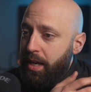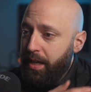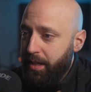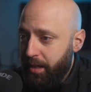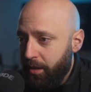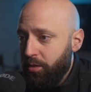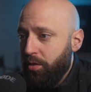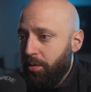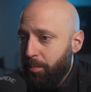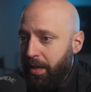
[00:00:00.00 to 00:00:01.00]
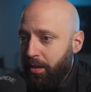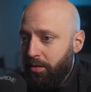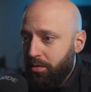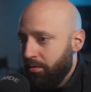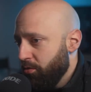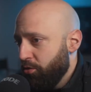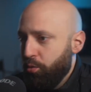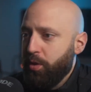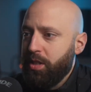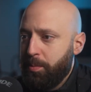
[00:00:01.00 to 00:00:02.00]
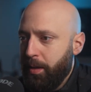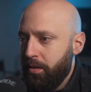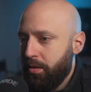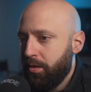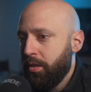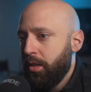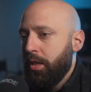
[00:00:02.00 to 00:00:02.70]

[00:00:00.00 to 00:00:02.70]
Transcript: and into the main shooting space.